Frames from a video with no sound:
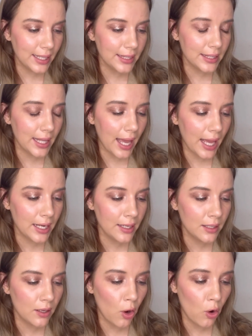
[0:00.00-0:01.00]
And
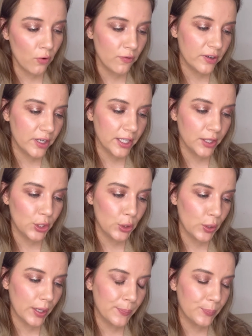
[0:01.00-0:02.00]
then over it
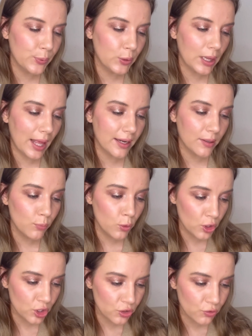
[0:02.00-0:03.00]
you can put like a
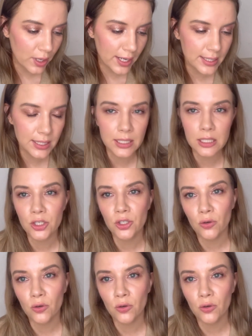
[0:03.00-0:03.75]
moisturizer.